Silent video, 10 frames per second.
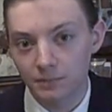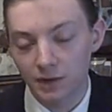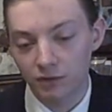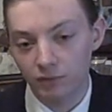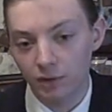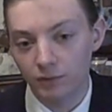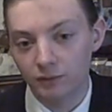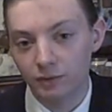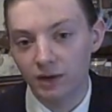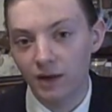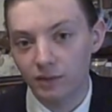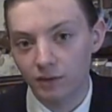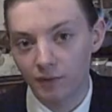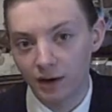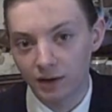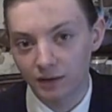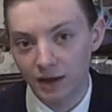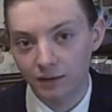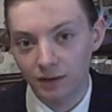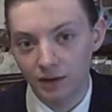that's really what gave it the rating
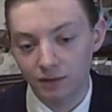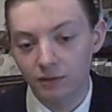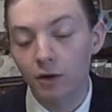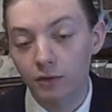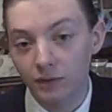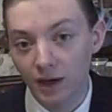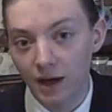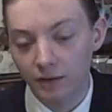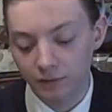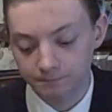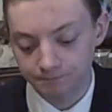that it currently has.